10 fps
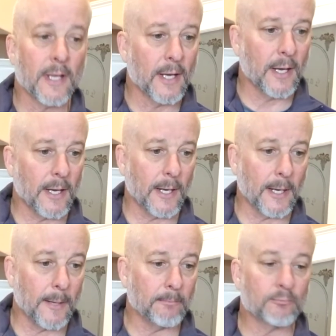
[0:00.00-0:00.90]

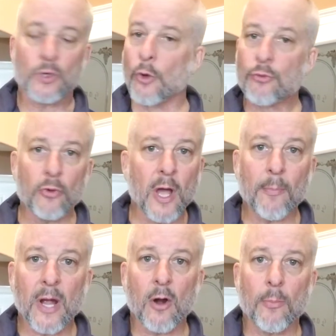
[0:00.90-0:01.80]
Go through that
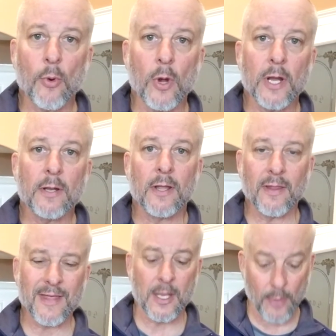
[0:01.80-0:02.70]
PowerPoint and
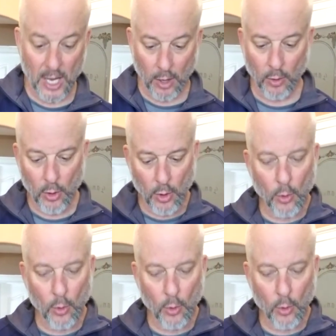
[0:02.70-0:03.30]
think about,